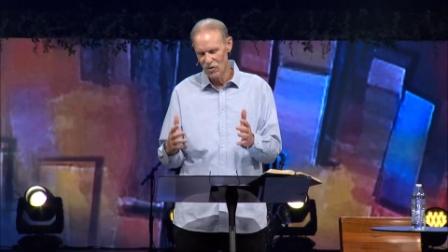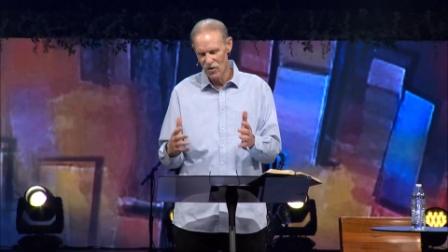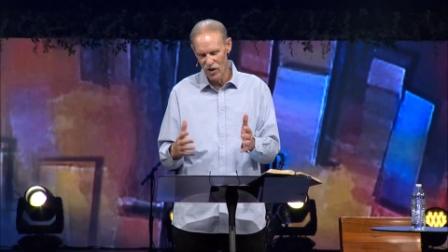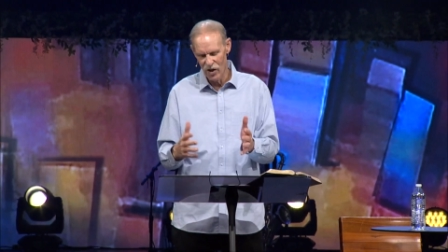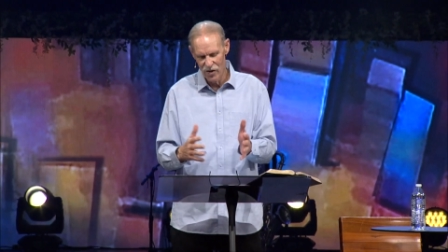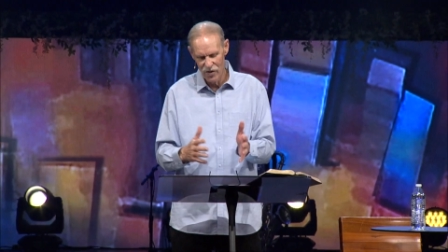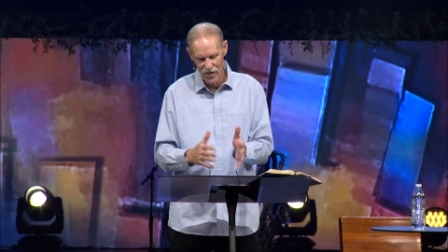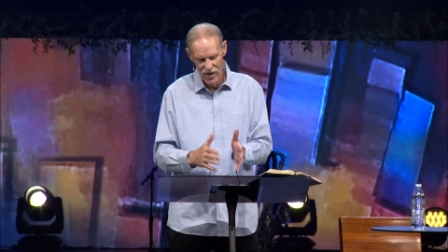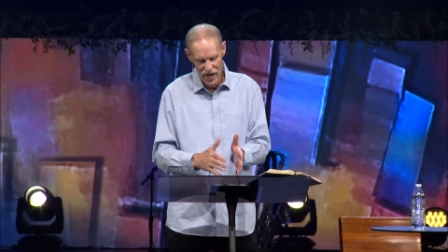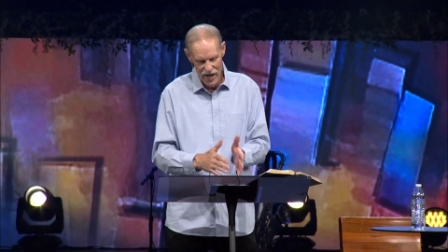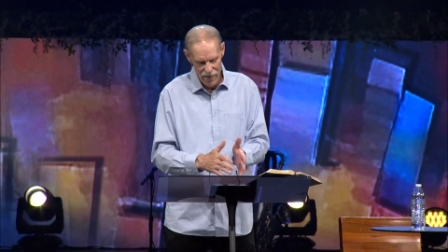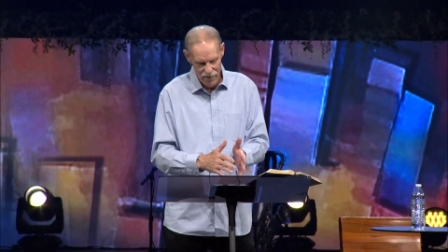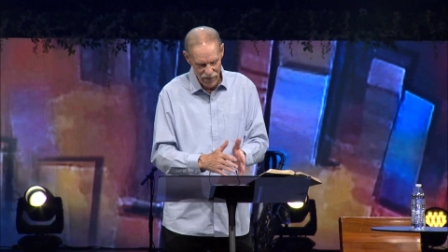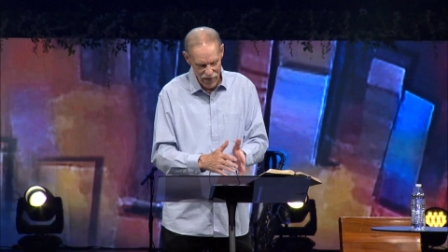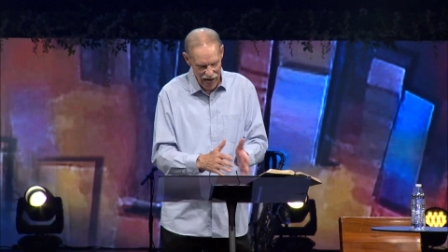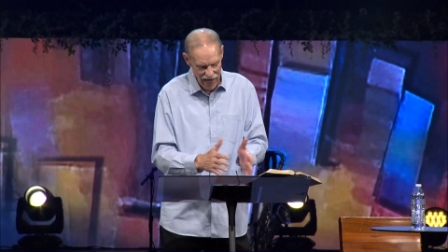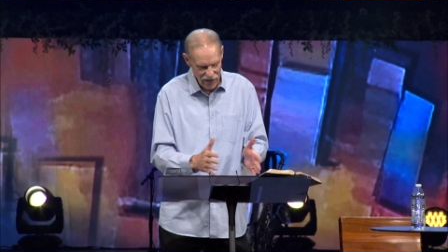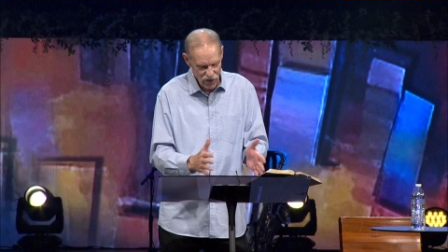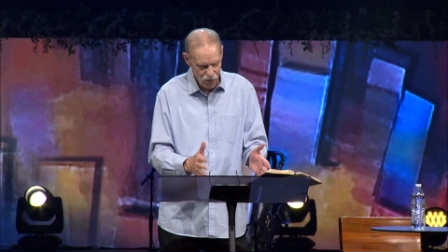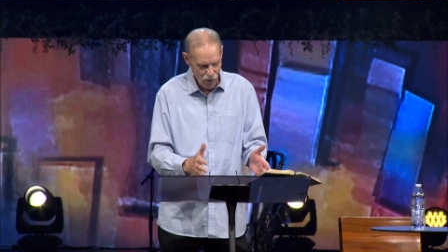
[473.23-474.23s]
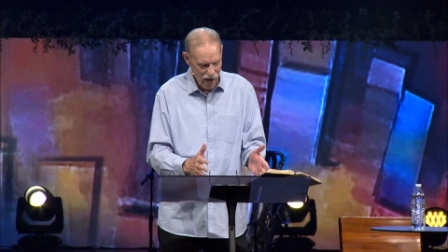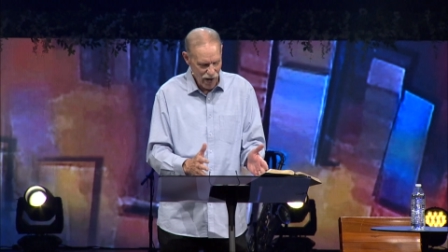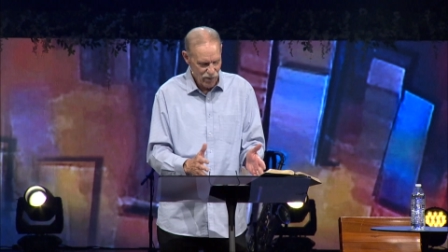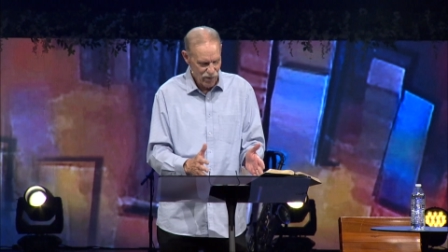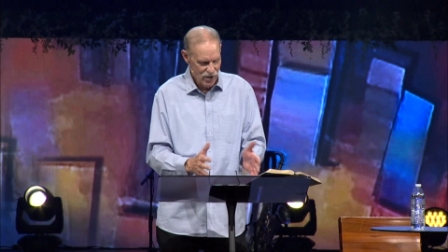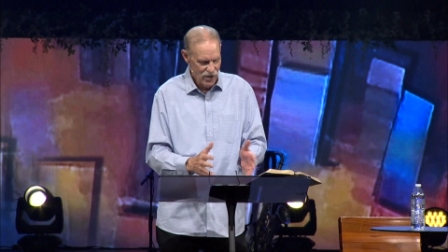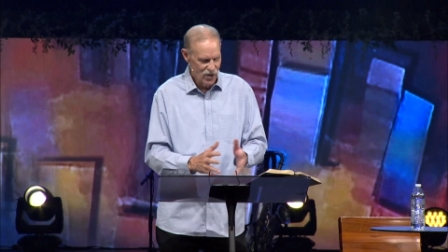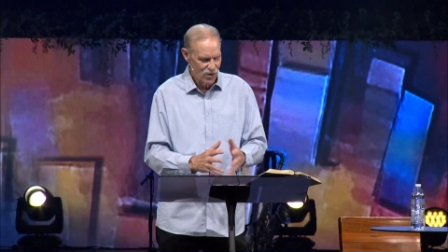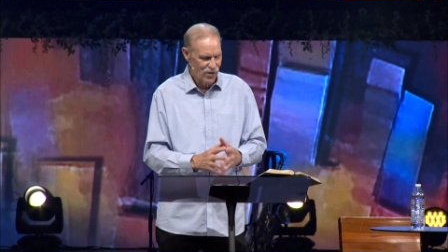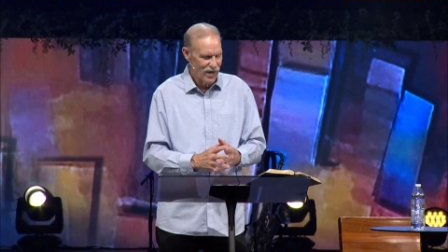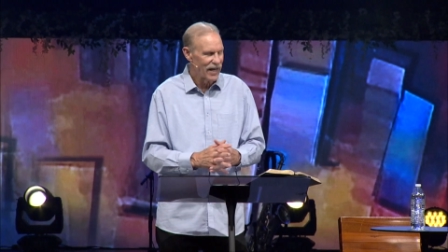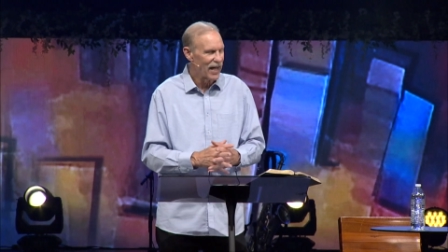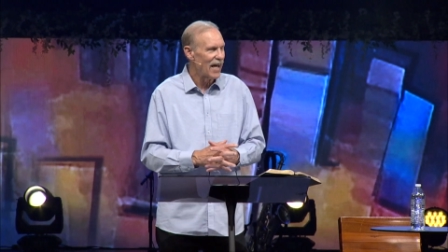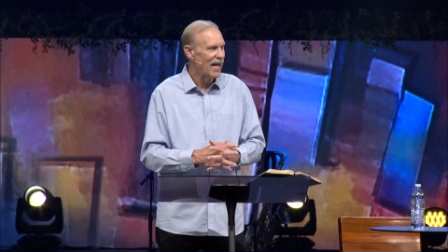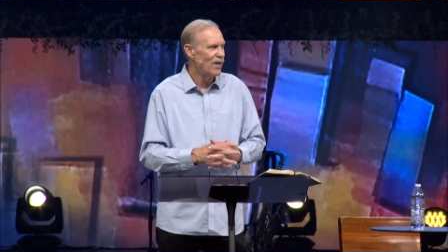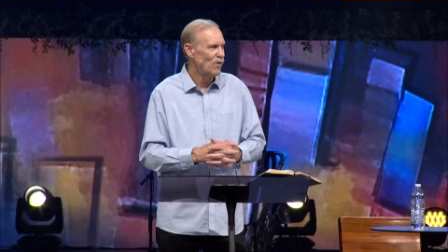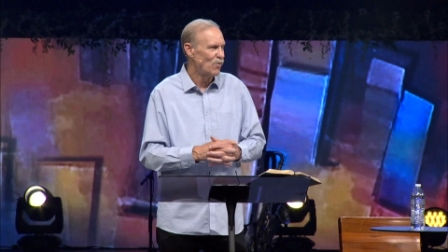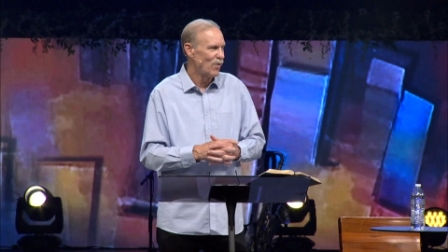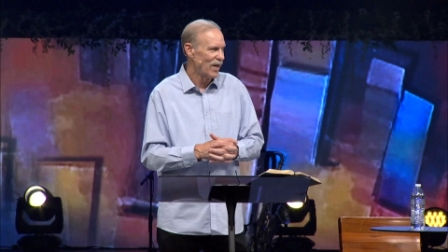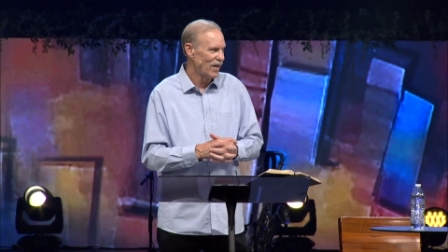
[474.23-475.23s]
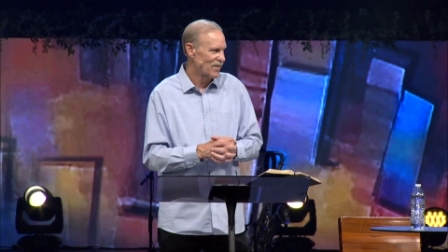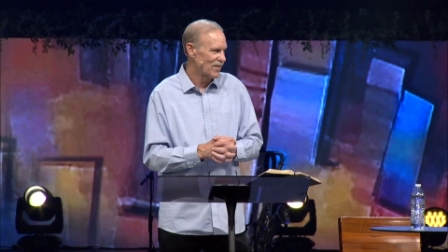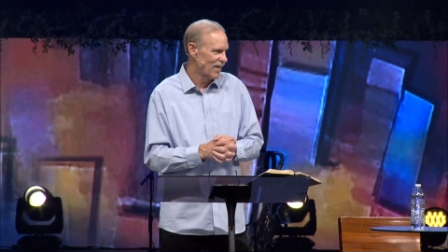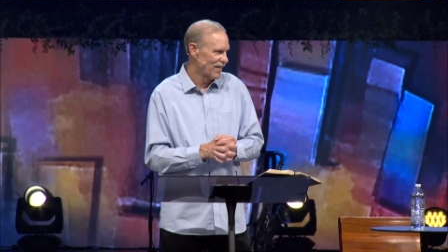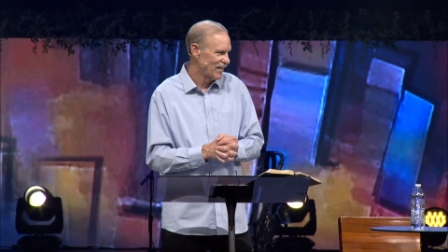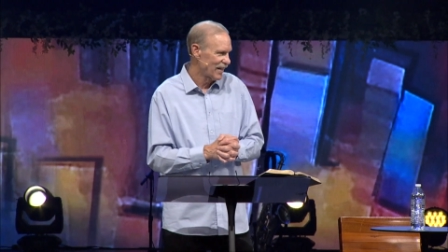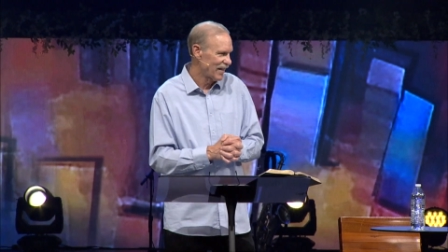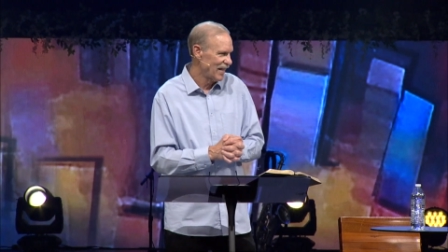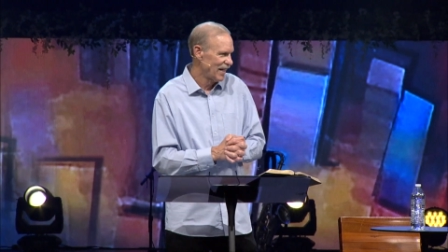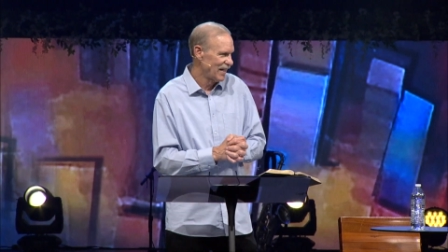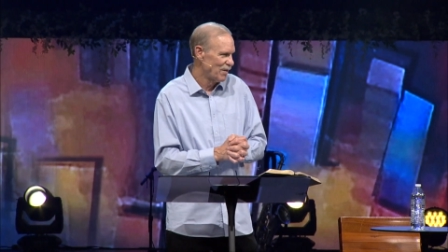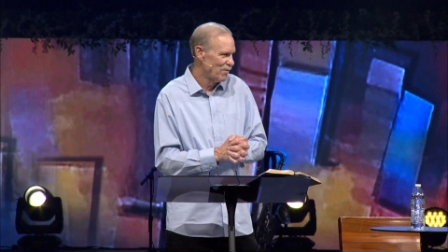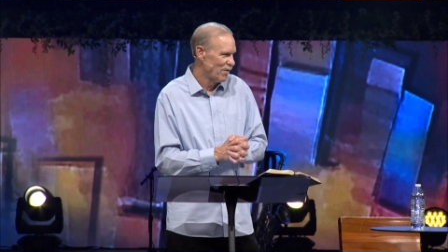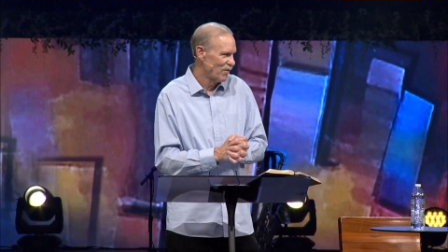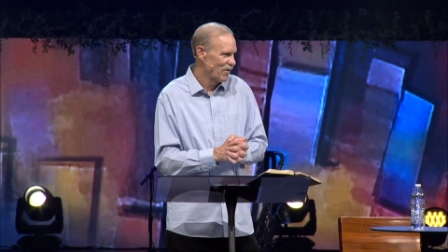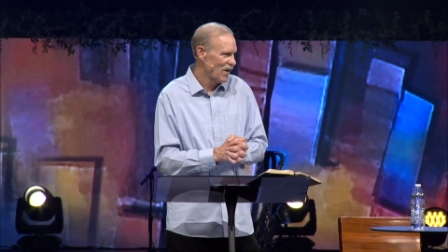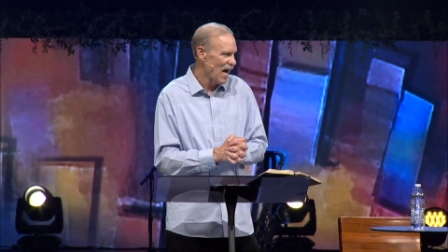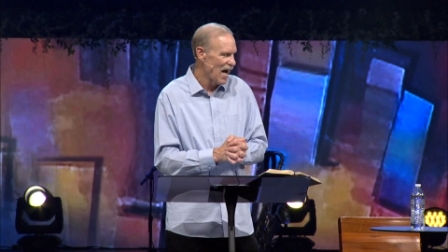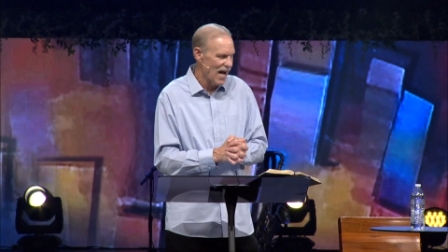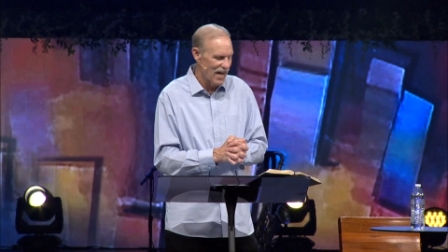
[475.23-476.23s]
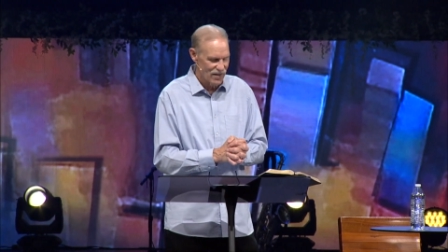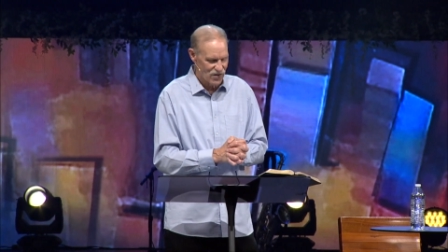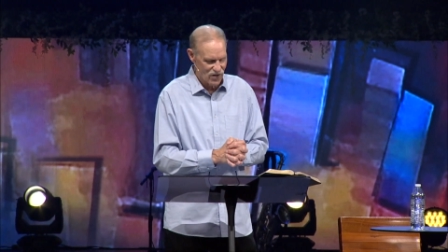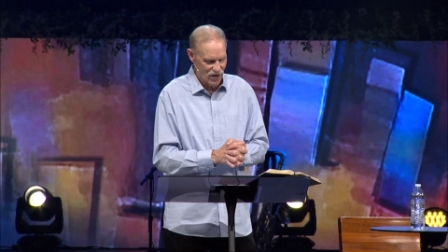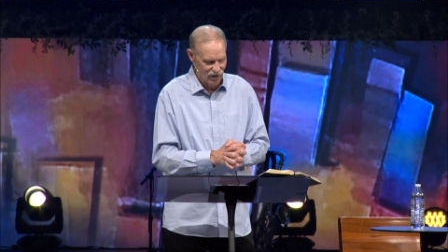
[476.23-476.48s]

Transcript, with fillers: So that's why we're doing eight weeks on the kingdom of God.